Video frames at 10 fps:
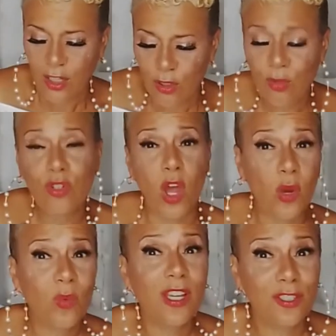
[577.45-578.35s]
You
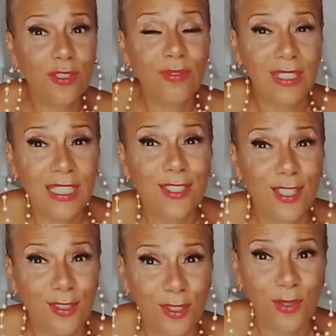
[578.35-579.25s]
know what you need
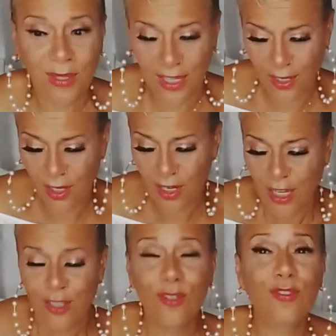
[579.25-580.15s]
to do here.
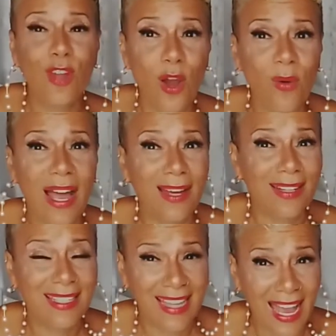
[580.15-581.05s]
You know how
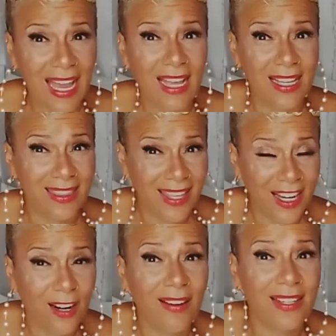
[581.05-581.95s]
to get
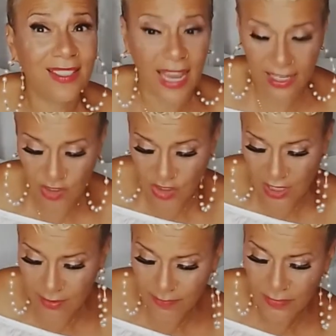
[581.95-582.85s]
their
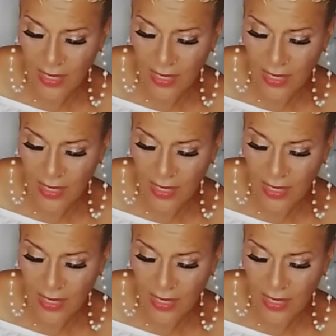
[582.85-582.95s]
attention.